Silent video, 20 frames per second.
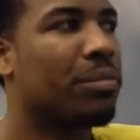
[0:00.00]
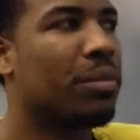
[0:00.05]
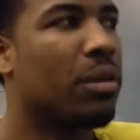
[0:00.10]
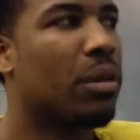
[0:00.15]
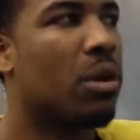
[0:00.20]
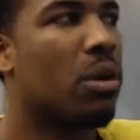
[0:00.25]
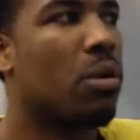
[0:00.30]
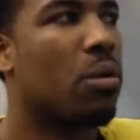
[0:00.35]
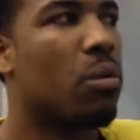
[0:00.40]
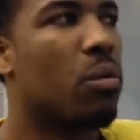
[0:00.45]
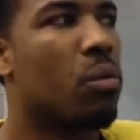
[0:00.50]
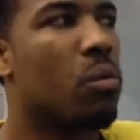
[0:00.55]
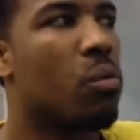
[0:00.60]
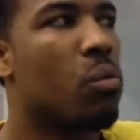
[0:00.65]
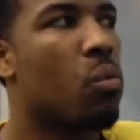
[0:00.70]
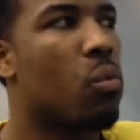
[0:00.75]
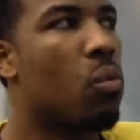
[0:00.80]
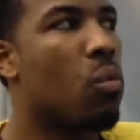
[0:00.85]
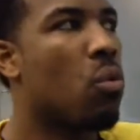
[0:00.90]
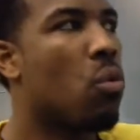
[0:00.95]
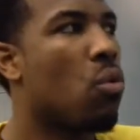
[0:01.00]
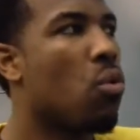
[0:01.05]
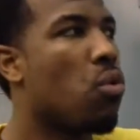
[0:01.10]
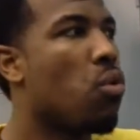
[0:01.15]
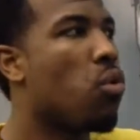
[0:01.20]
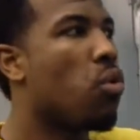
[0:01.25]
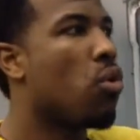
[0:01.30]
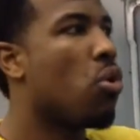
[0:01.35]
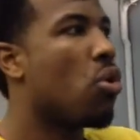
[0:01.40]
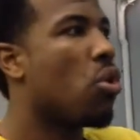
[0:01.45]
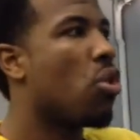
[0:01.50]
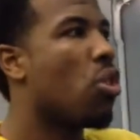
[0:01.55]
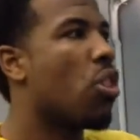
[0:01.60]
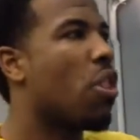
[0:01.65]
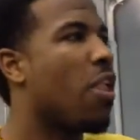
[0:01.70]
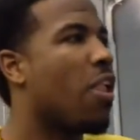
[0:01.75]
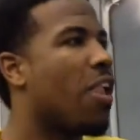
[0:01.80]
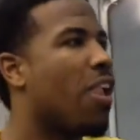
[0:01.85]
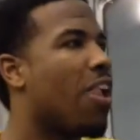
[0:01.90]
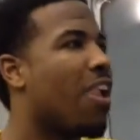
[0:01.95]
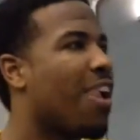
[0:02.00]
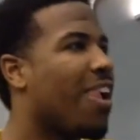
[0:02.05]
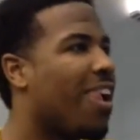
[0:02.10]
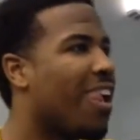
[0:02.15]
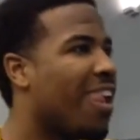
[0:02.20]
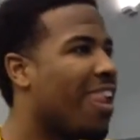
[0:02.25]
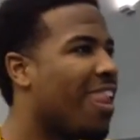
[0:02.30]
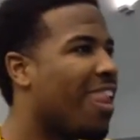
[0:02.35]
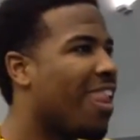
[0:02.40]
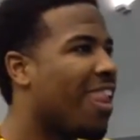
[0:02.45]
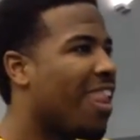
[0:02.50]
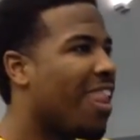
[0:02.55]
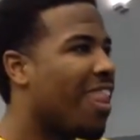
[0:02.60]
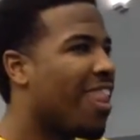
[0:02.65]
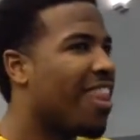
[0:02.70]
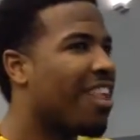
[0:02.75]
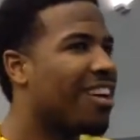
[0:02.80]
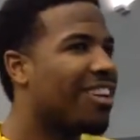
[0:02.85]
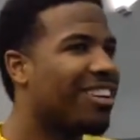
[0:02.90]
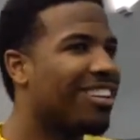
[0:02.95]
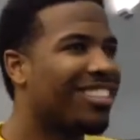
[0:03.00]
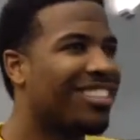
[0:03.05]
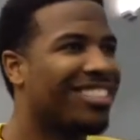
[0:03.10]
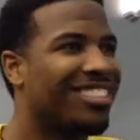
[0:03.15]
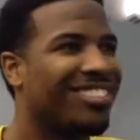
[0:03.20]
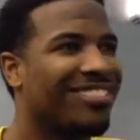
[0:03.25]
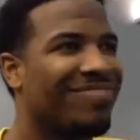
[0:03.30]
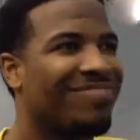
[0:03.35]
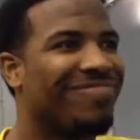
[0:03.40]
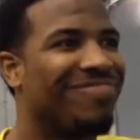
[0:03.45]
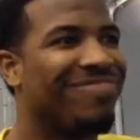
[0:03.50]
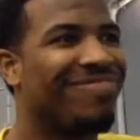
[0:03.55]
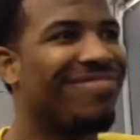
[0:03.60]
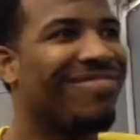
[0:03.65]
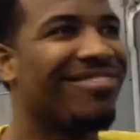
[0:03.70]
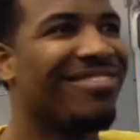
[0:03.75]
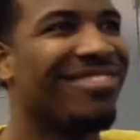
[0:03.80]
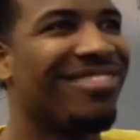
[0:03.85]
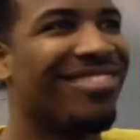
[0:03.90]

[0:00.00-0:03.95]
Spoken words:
When it's your position, Coach, they name the interim coach. I mean, do you get a little excited?